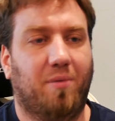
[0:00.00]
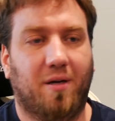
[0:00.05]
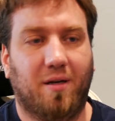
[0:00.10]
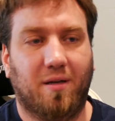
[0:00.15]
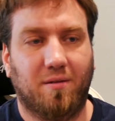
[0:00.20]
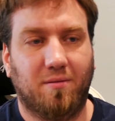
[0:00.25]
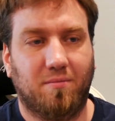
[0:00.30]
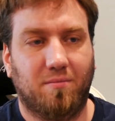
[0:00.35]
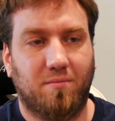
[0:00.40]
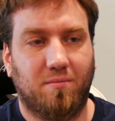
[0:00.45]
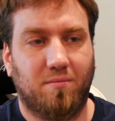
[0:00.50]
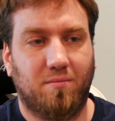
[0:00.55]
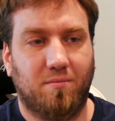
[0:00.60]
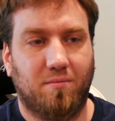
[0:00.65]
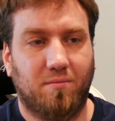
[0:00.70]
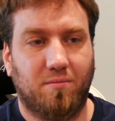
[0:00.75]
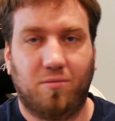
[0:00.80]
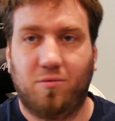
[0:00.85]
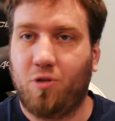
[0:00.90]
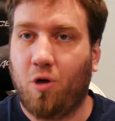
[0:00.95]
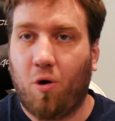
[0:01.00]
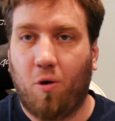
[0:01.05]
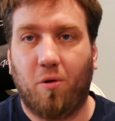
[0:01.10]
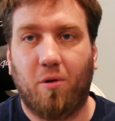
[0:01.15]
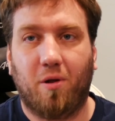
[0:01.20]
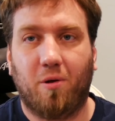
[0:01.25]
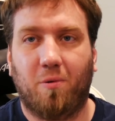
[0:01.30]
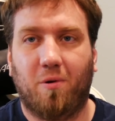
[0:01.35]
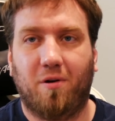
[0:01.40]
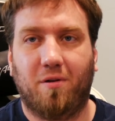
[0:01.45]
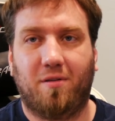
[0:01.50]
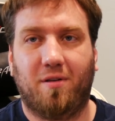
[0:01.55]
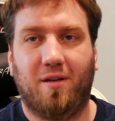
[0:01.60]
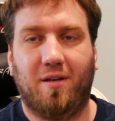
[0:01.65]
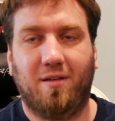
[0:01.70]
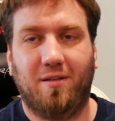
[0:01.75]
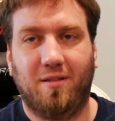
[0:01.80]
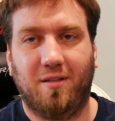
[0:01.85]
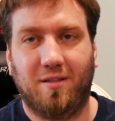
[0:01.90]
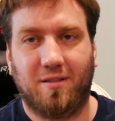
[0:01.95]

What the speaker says: but totally worth it.